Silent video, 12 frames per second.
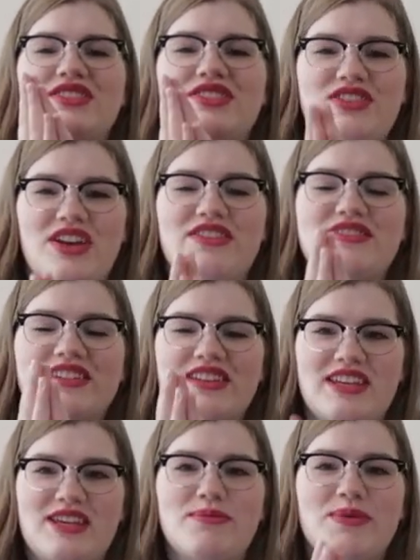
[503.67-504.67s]
just
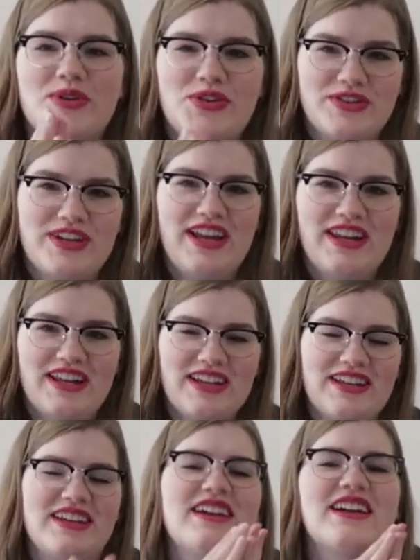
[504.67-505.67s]
keep creating.